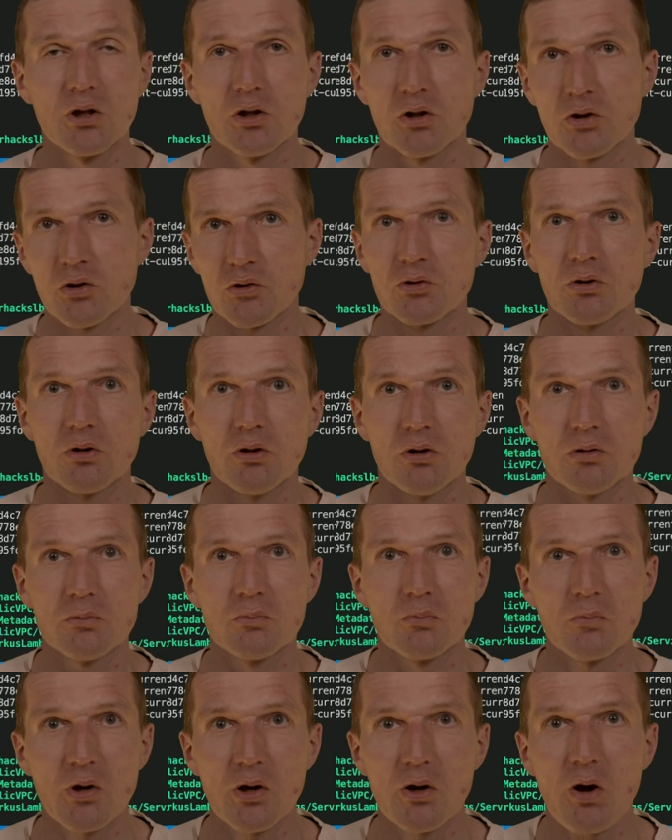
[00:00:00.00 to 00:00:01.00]
So
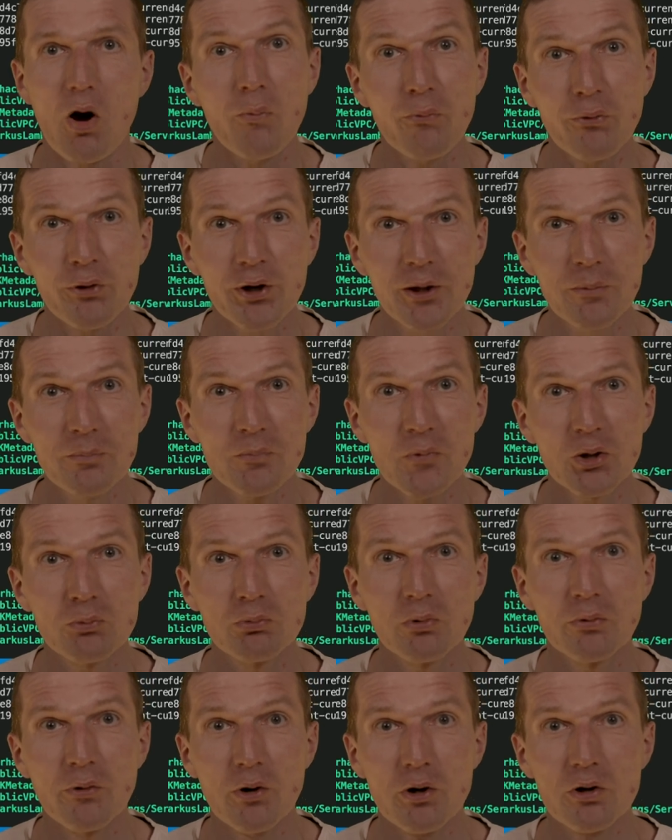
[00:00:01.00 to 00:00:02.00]
hopefully it
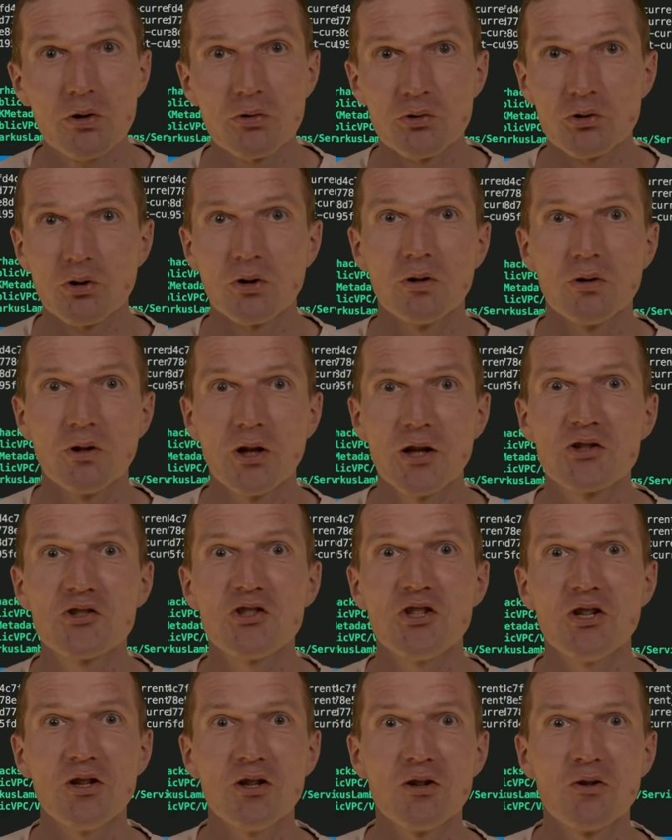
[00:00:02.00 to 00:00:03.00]
will work. So let's
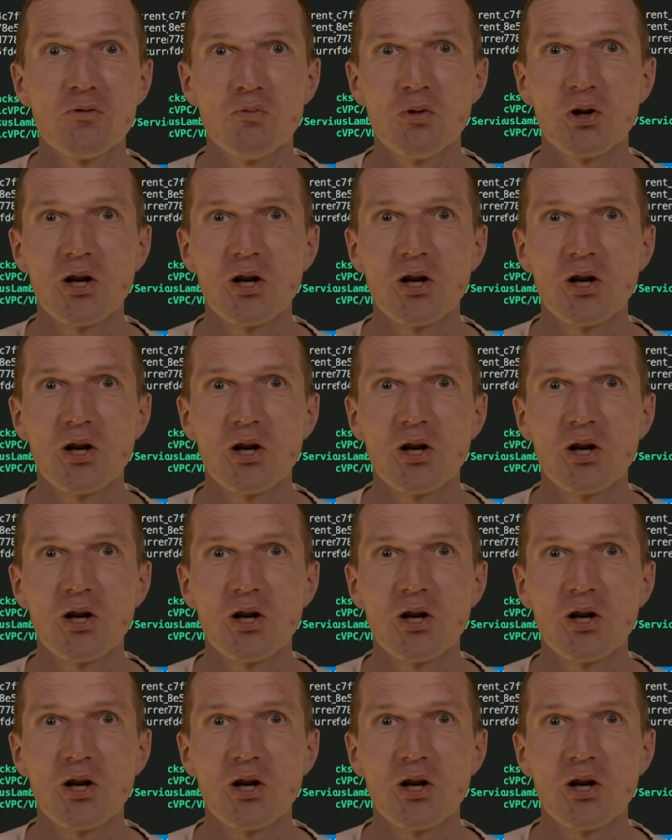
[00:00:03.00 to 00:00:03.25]
see what